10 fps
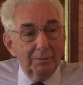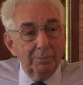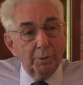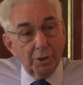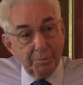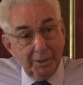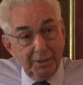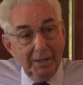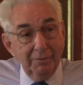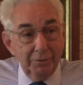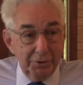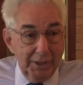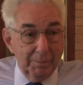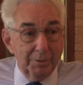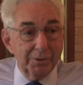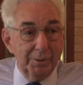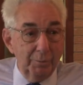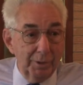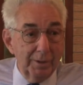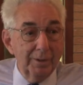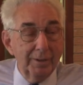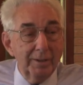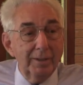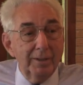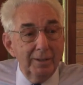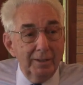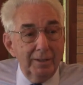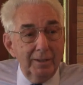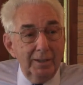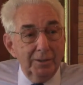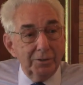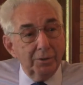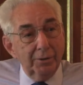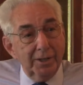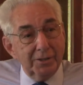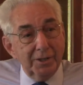Prospect Avenue Chapel somewhere. And so that's